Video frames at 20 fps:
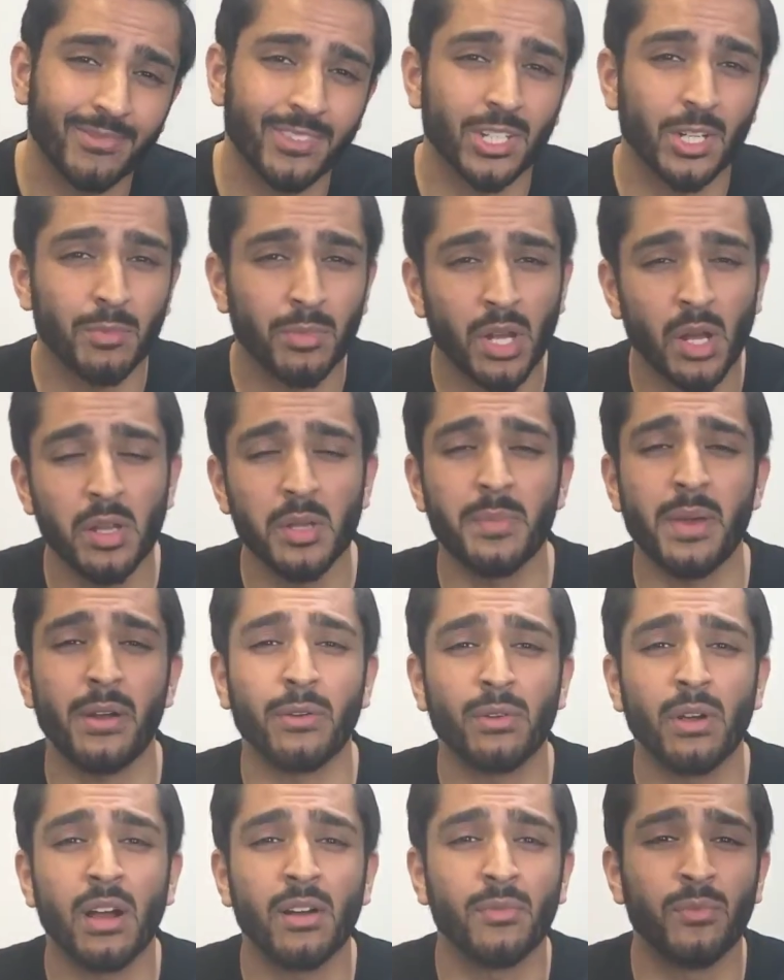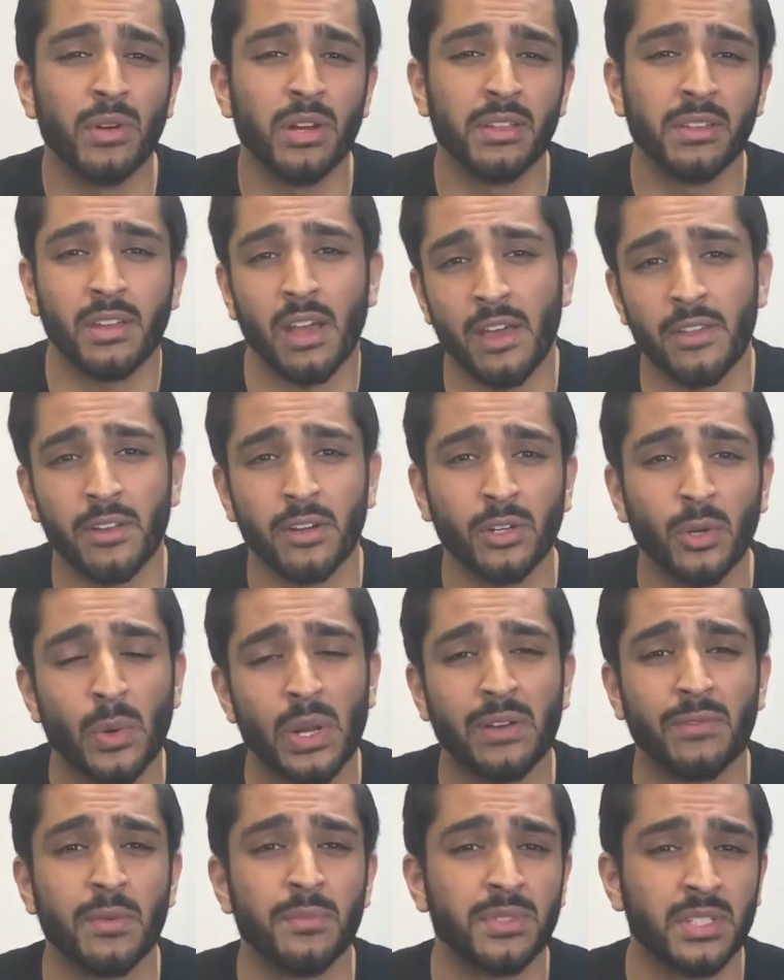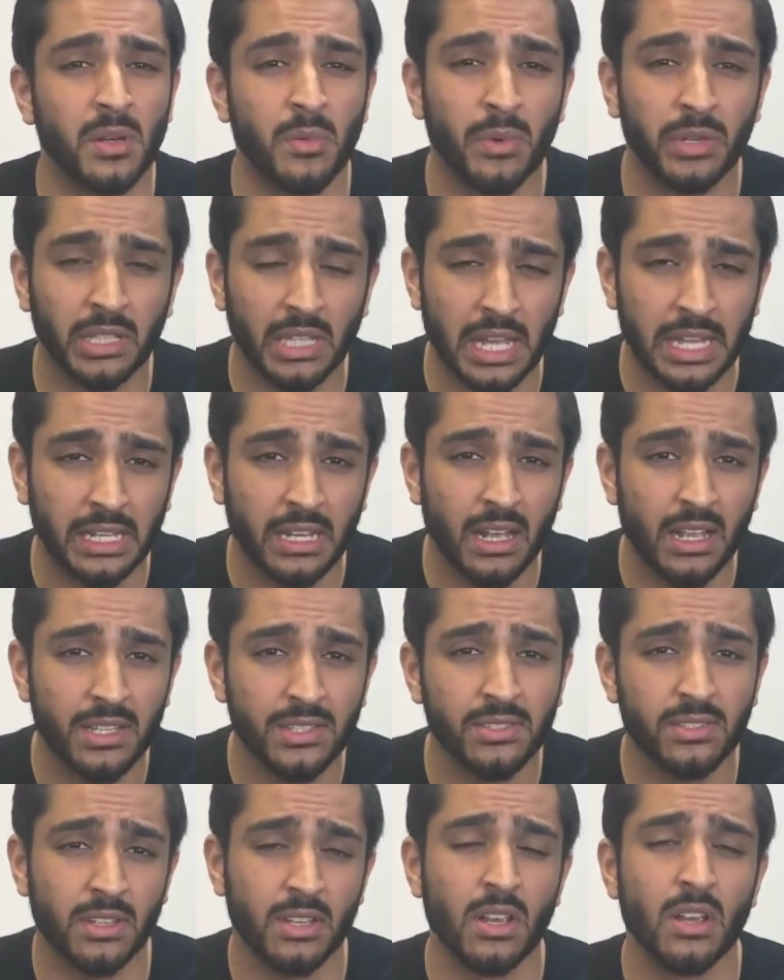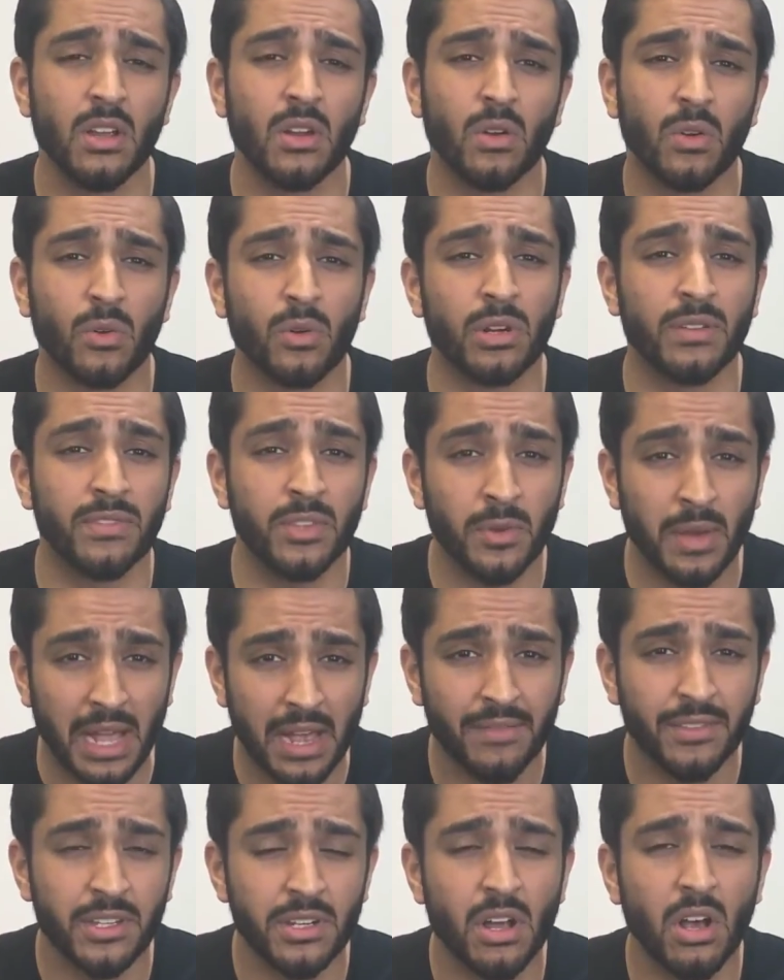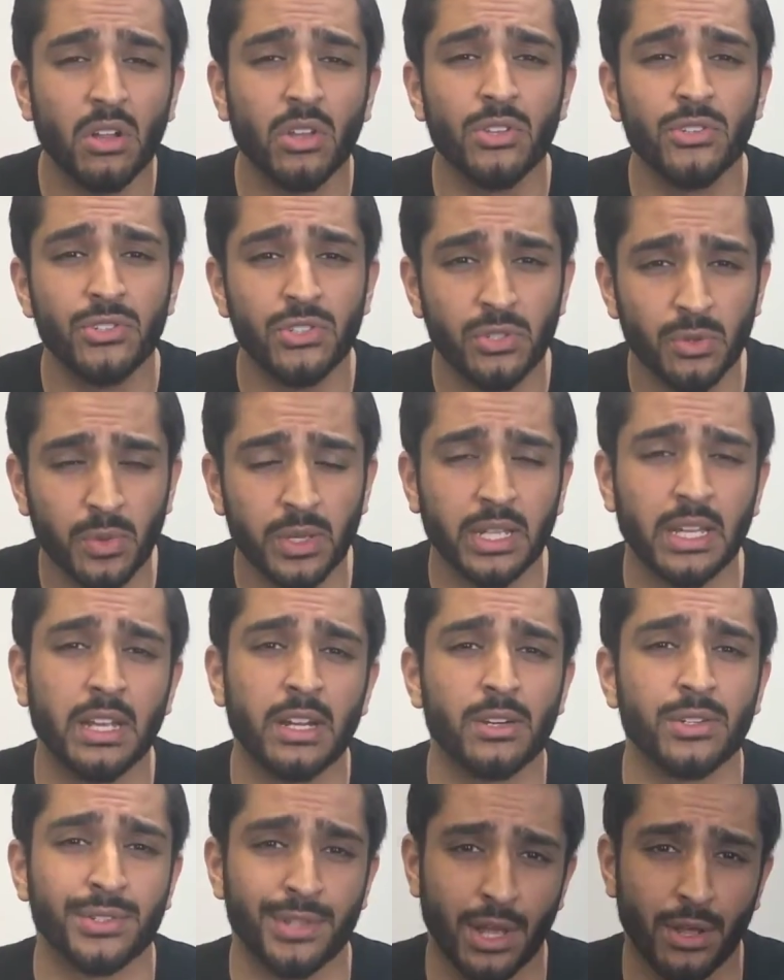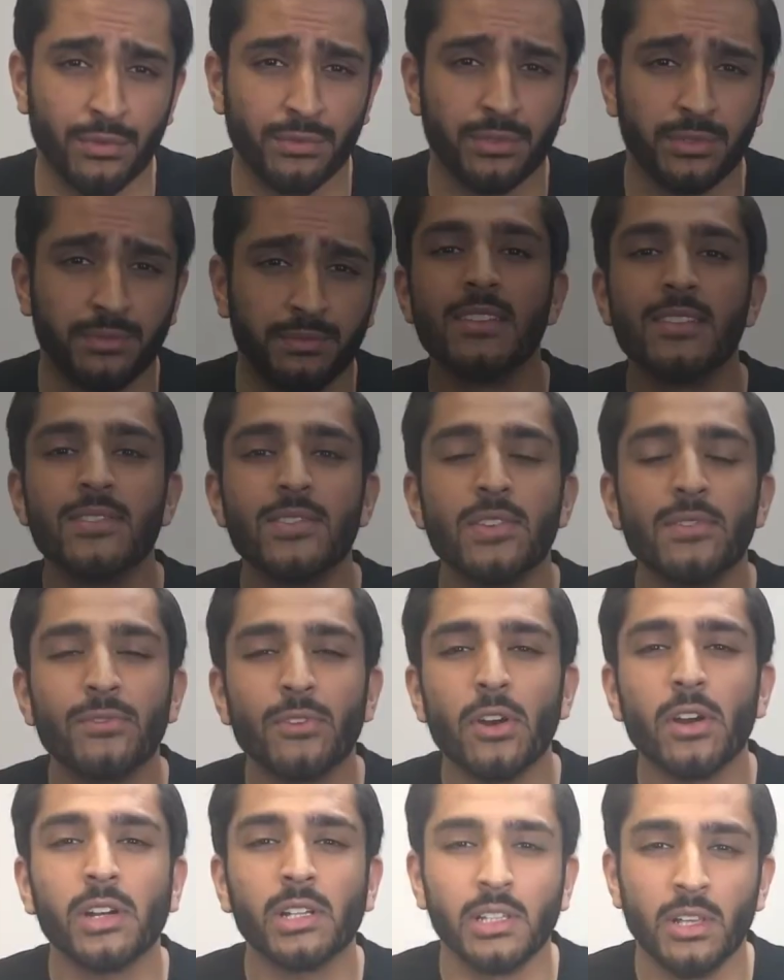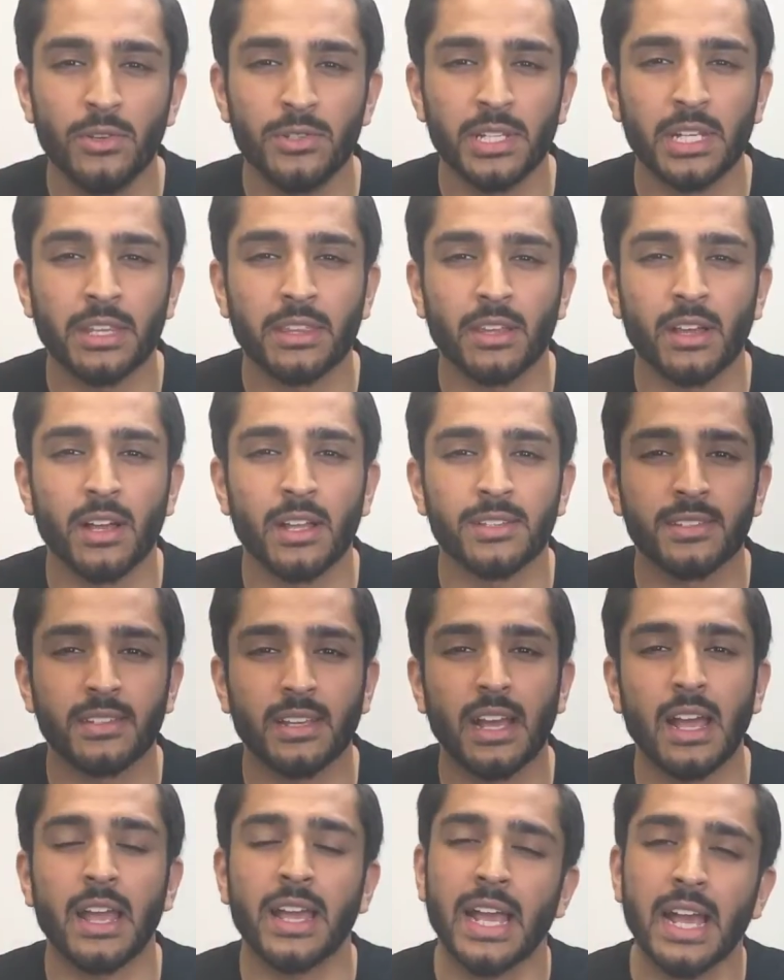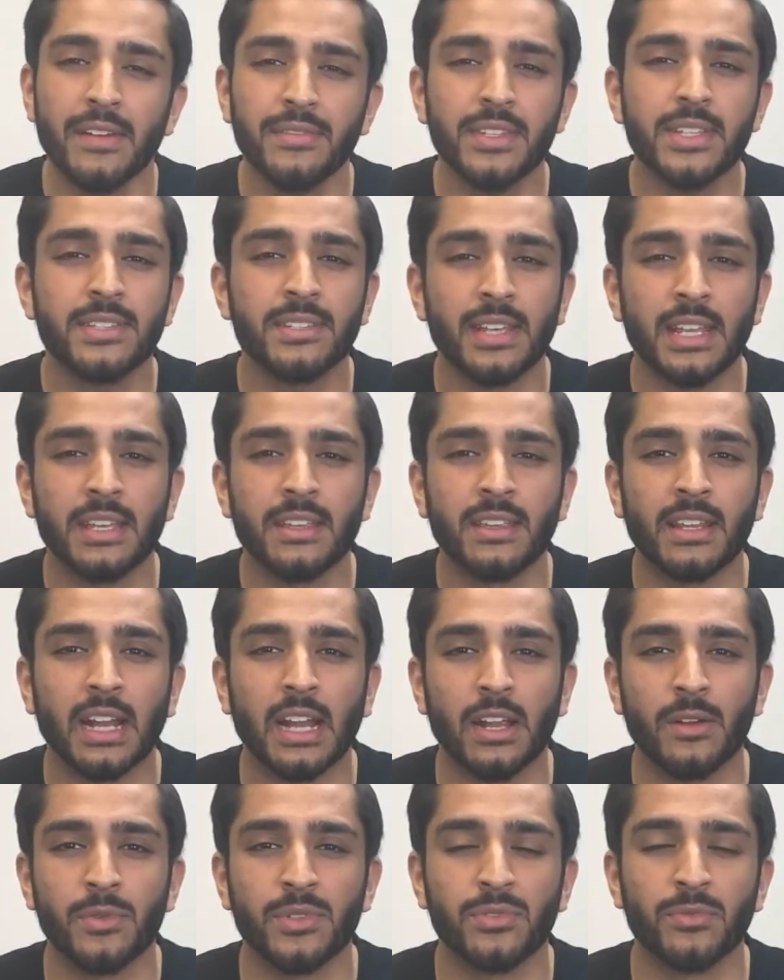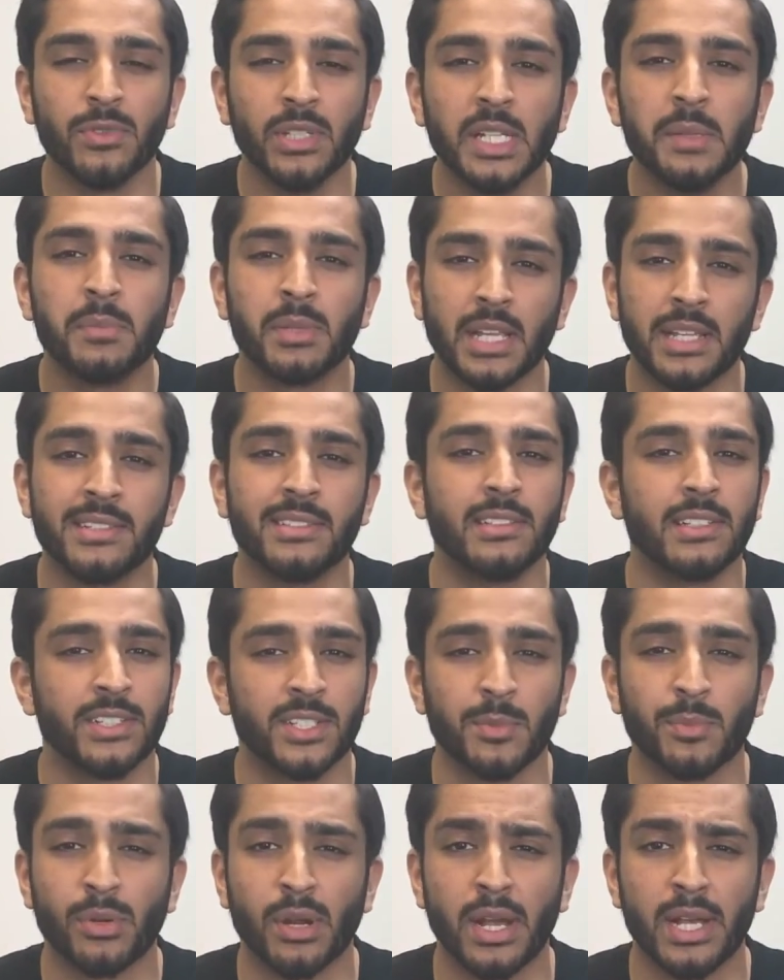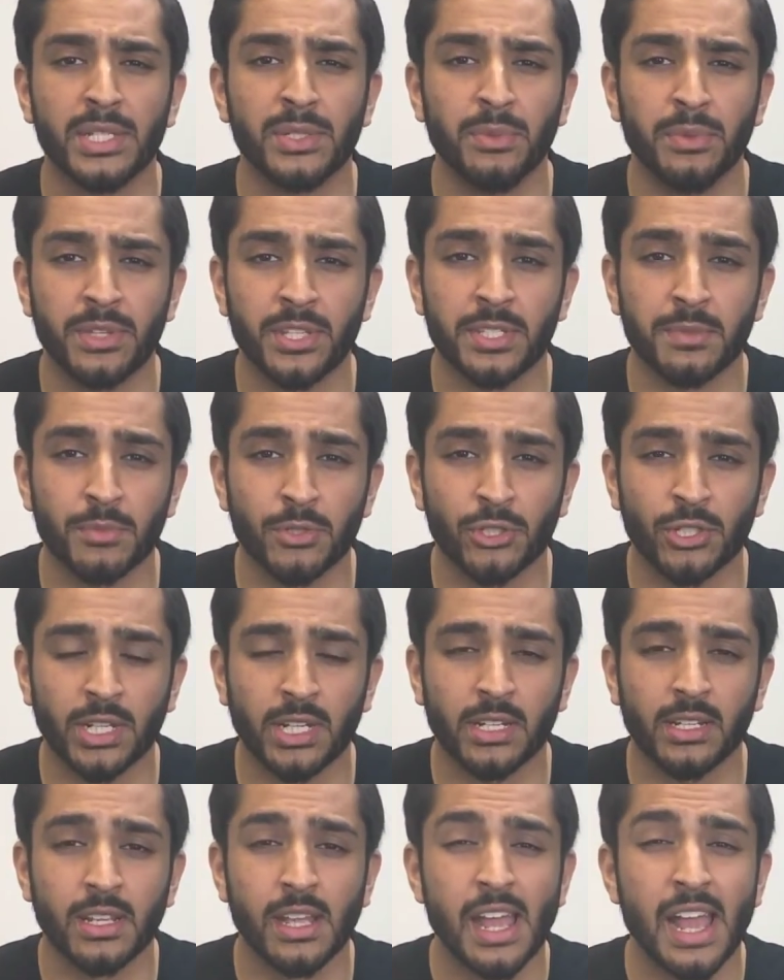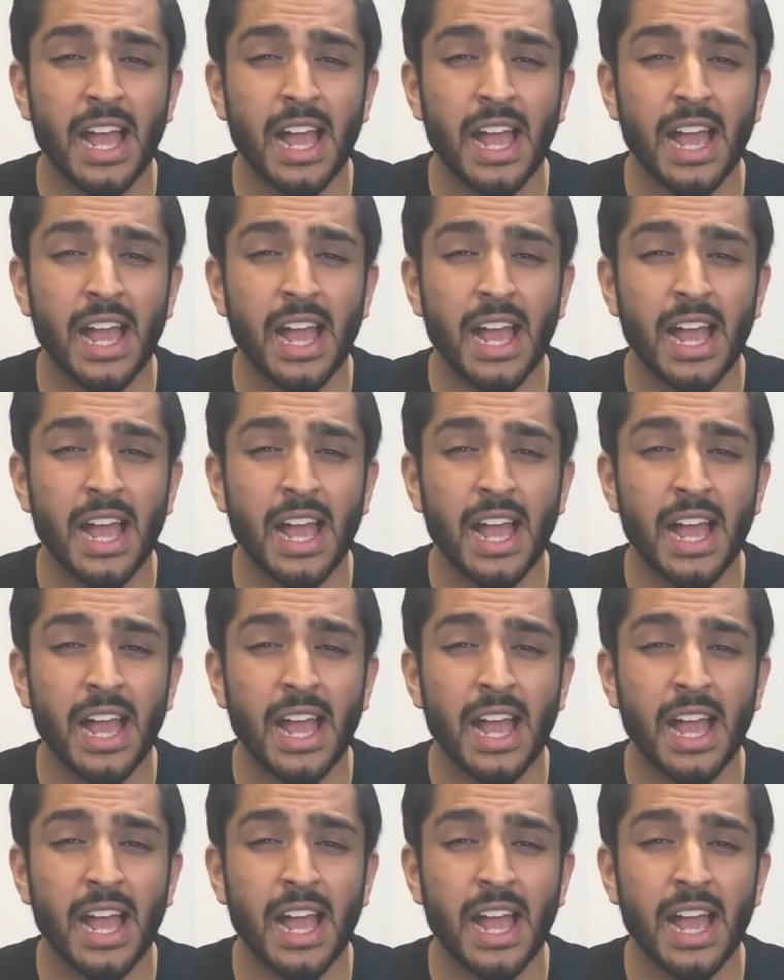you're probably better off with either going from someone like us, or if you have the knowledge, doing it yourself. So for our closing thoughts, I have to say that I was really pleasantly surprised with this machine.